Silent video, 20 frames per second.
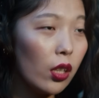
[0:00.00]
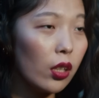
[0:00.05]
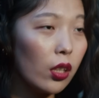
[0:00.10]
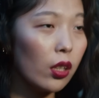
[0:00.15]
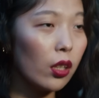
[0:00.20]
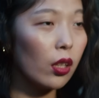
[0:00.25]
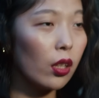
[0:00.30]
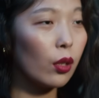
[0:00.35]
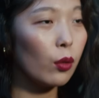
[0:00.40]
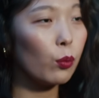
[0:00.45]
that
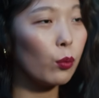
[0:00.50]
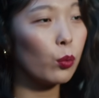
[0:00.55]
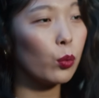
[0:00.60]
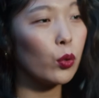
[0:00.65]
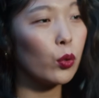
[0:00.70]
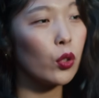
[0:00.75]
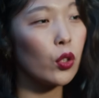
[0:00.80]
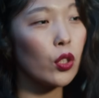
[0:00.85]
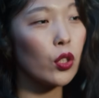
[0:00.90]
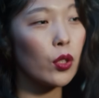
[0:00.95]
comes with
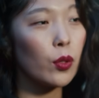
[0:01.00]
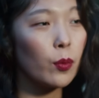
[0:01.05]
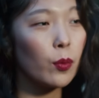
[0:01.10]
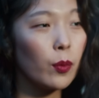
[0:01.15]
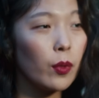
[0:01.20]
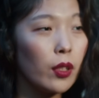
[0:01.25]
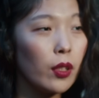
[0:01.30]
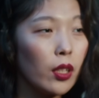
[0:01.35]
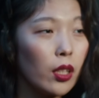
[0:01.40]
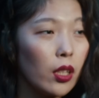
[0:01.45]
her
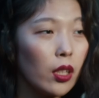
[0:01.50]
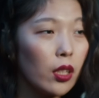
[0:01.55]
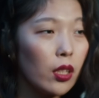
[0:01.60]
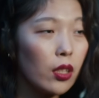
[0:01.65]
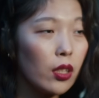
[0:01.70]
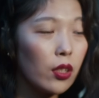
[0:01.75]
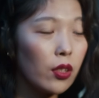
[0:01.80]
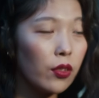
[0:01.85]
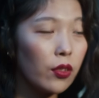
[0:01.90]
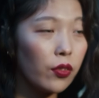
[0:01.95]
husband's
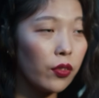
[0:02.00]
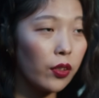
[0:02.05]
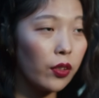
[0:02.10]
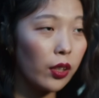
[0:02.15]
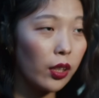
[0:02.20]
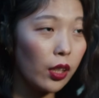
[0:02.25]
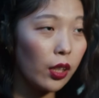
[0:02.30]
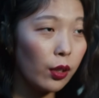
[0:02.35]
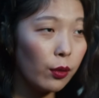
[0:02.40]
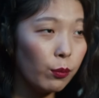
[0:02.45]
notoriety.
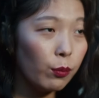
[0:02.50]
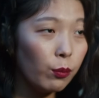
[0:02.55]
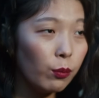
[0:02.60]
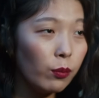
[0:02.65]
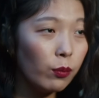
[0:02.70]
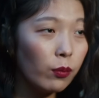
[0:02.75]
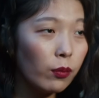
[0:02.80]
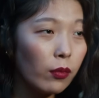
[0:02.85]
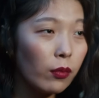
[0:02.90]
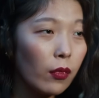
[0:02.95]

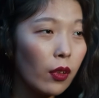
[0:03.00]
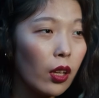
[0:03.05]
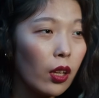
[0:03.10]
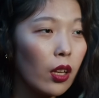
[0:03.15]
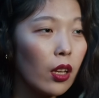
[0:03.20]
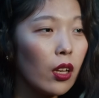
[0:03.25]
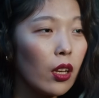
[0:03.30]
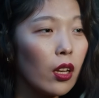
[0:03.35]
The